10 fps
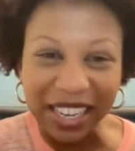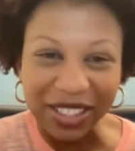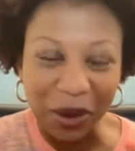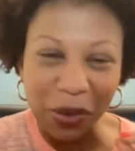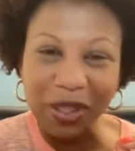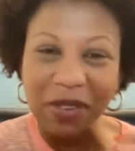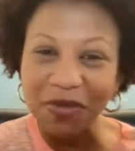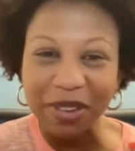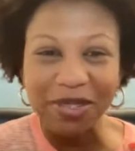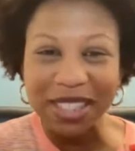It's only
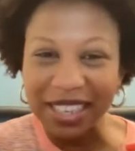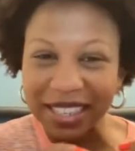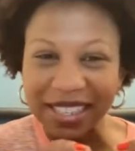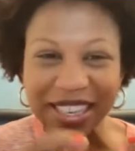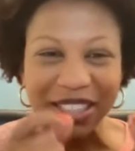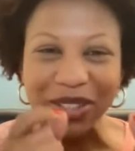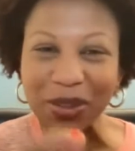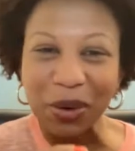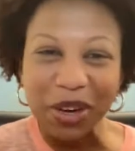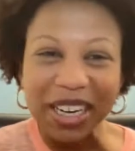15
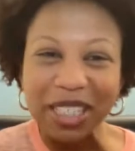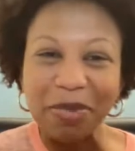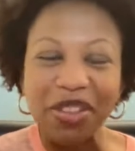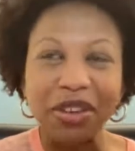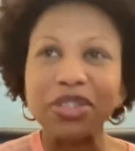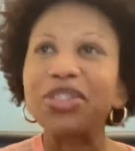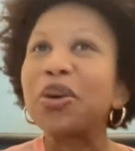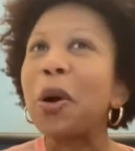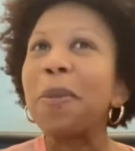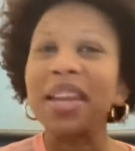stories, but there's
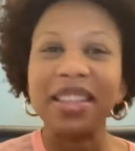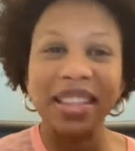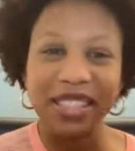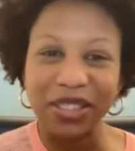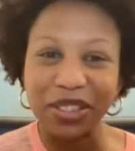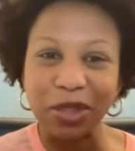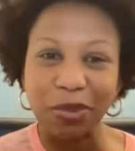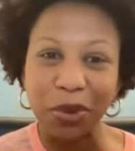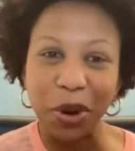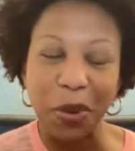so many things to
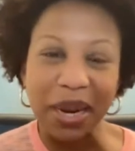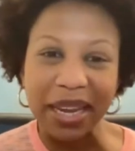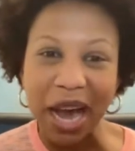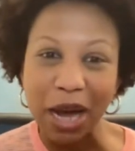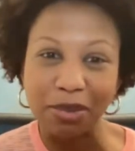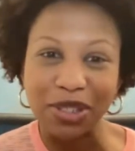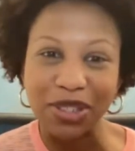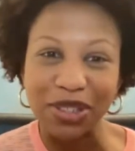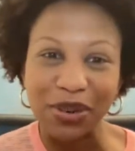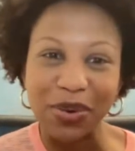explore when it comes
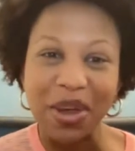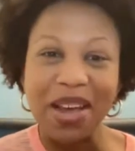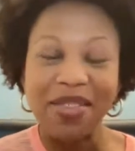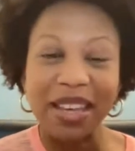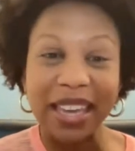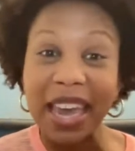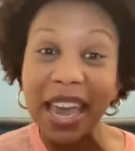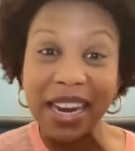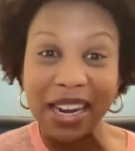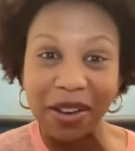to the
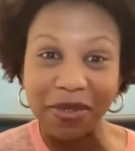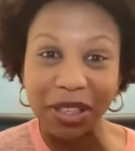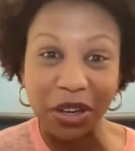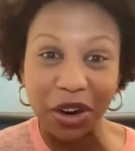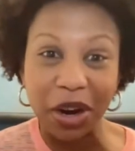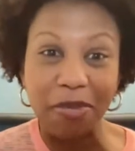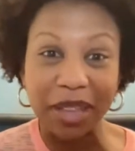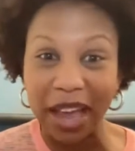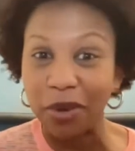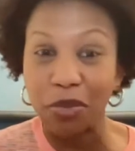canon of literary
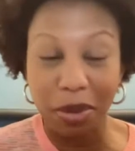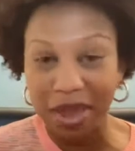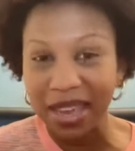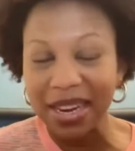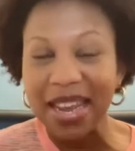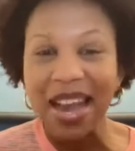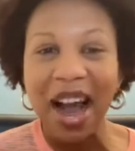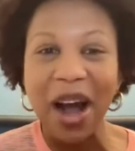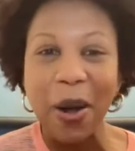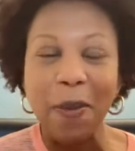black women. Mm
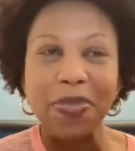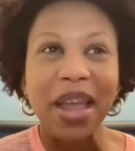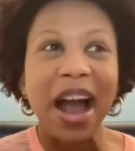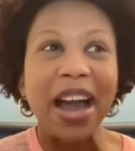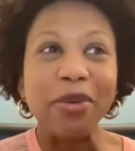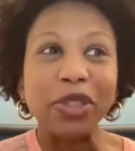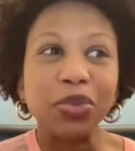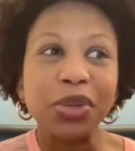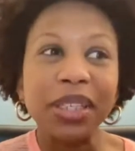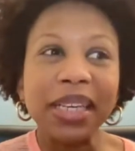-hmm. um, I was
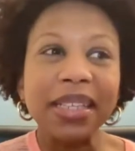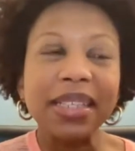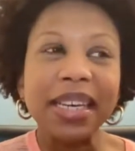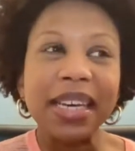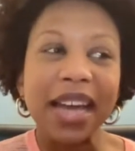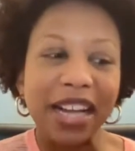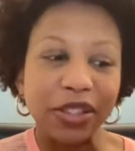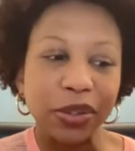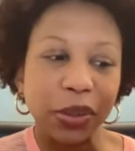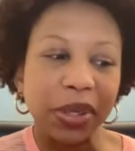really looking at
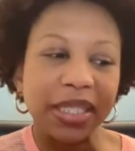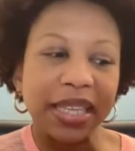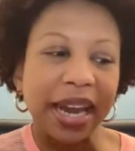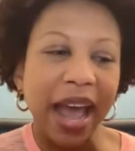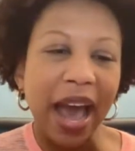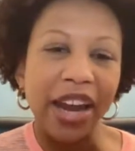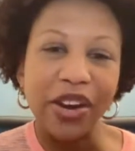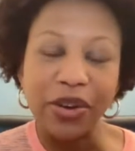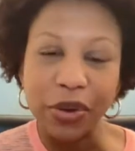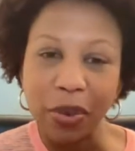stories that had a
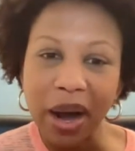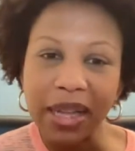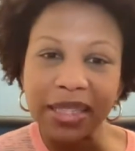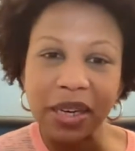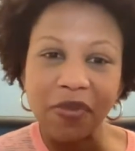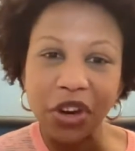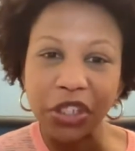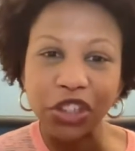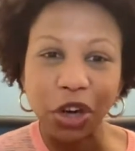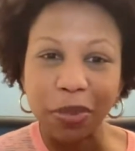nuance and a very
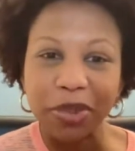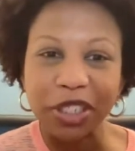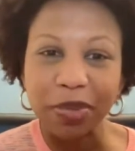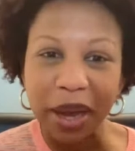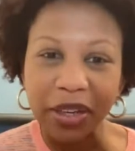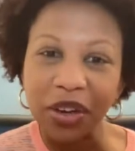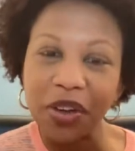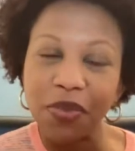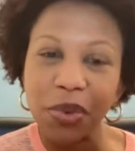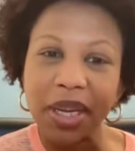sharp
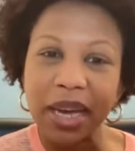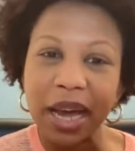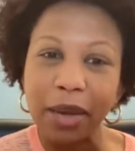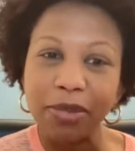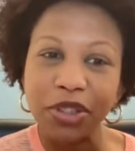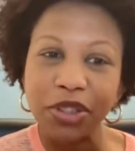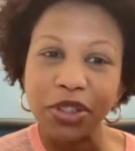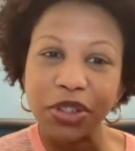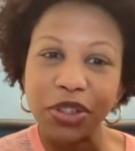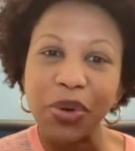perspective when it comes
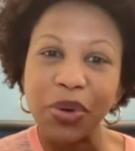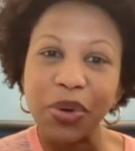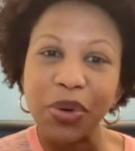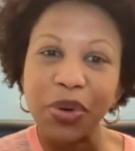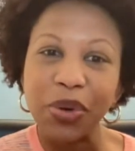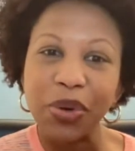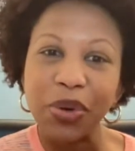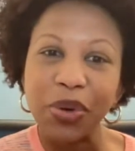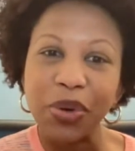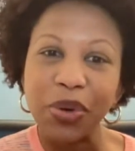to these
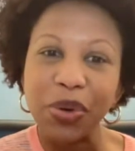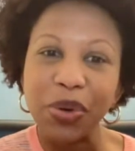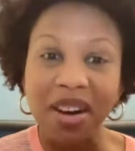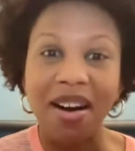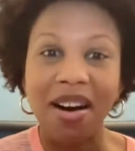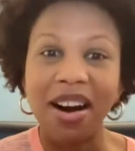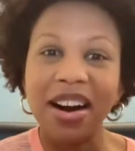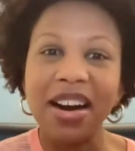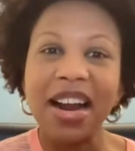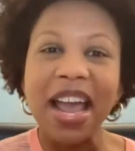young women
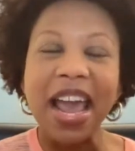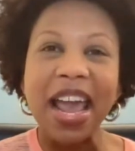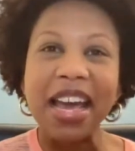are, mm-hmm.